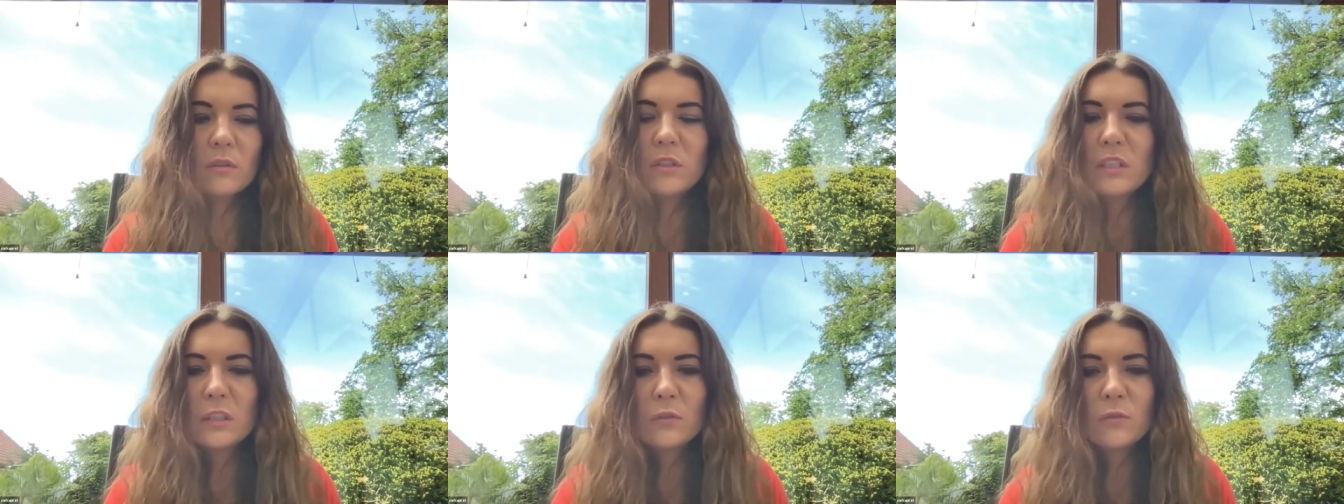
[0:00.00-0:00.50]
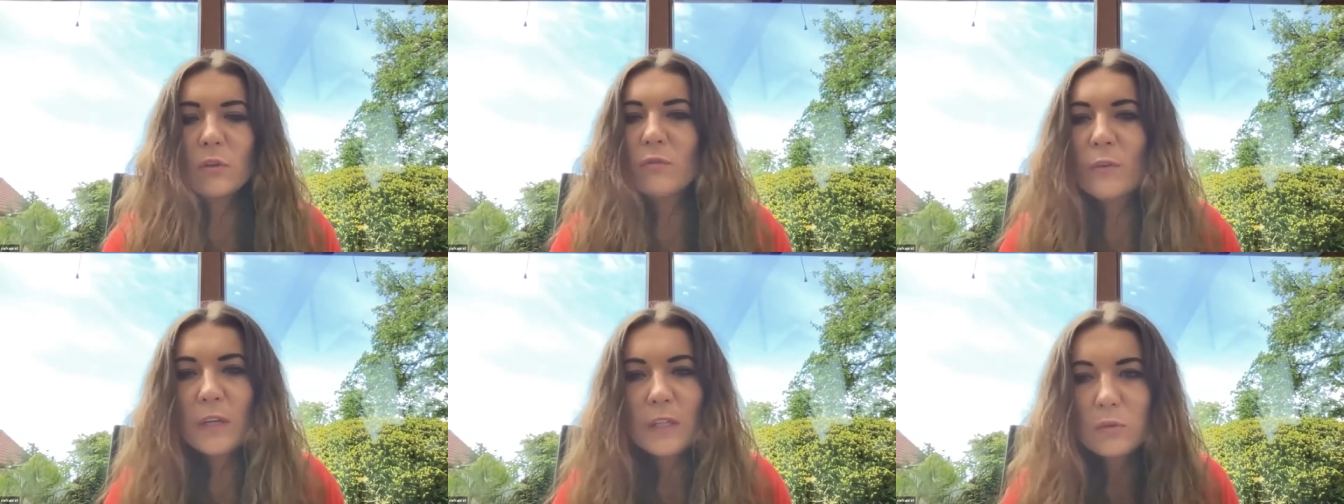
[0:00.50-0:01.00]
leaked from
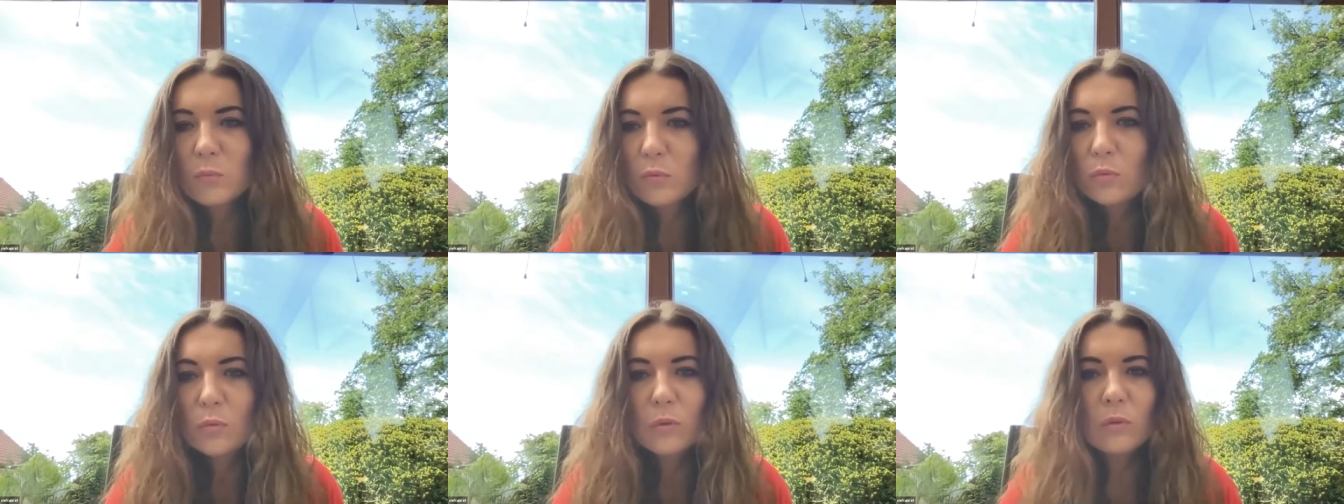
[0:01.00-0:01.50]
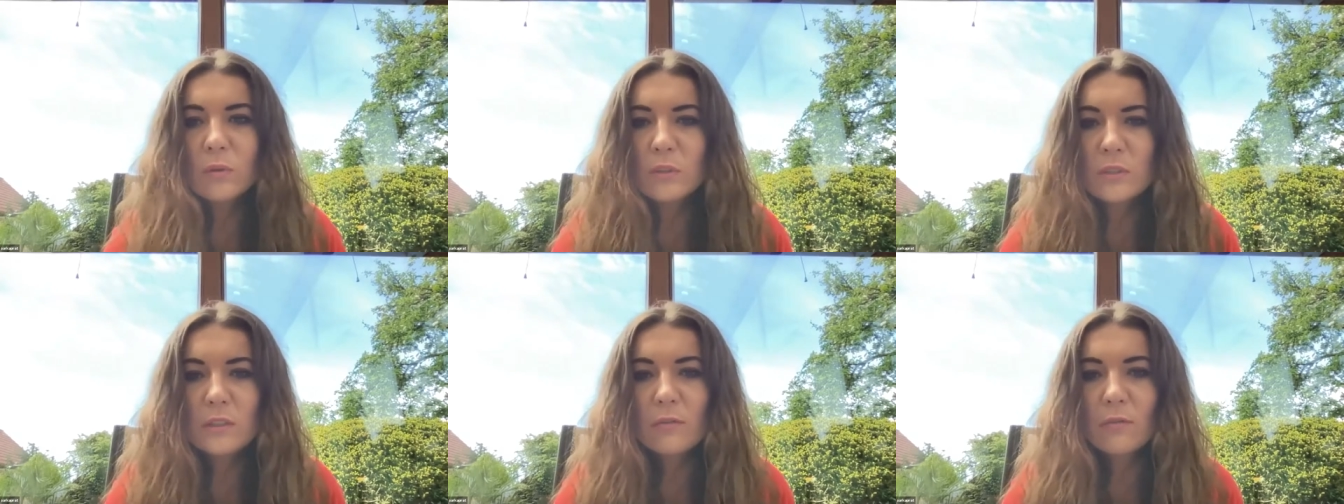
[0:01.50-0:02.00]
facebook or
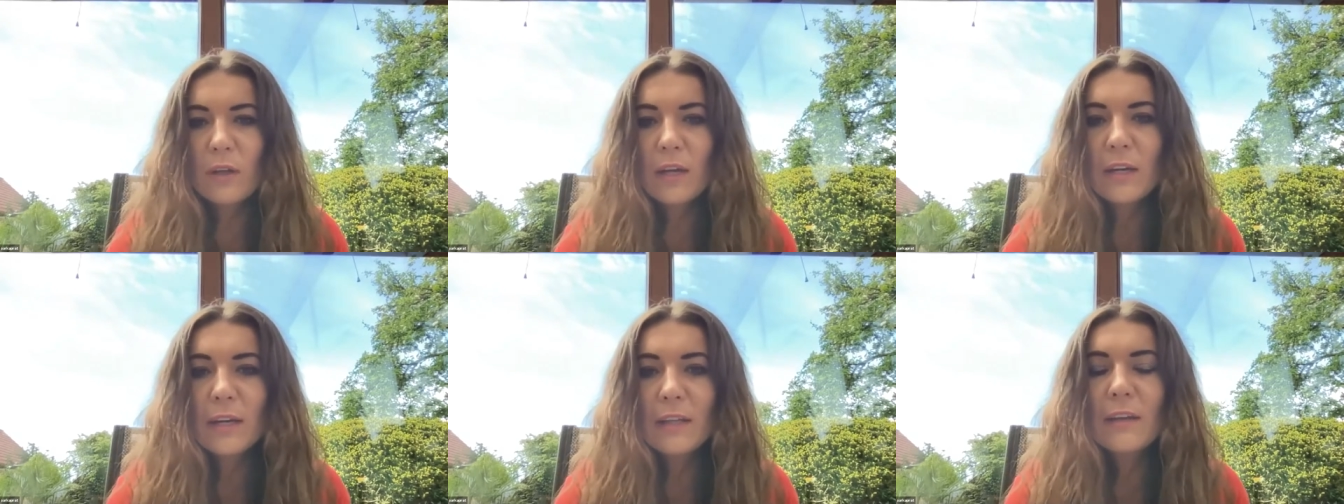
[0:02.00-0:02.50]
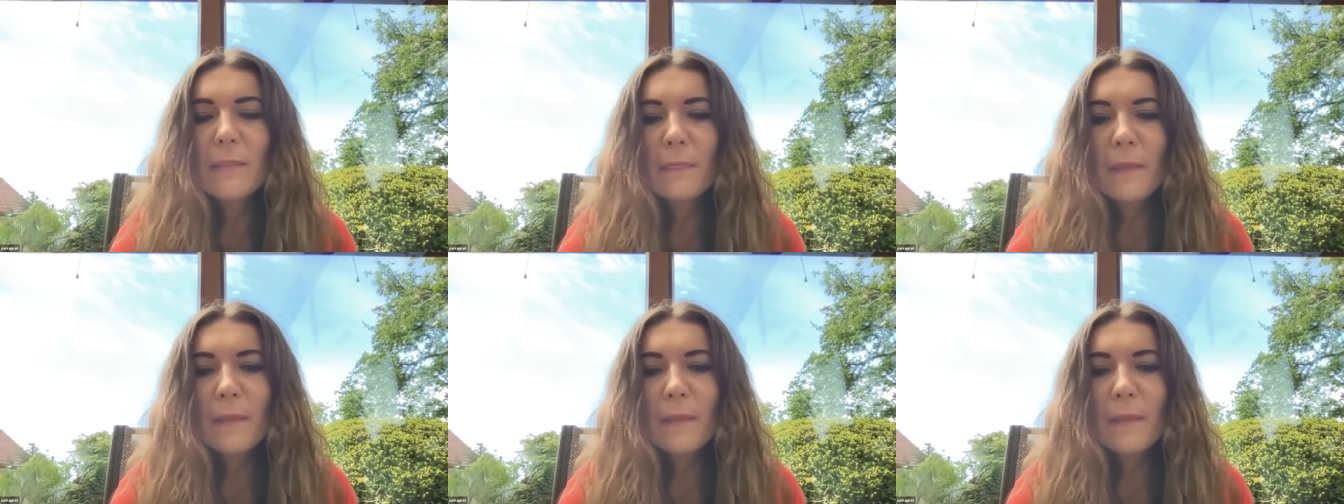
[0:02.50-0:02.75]
stuff like that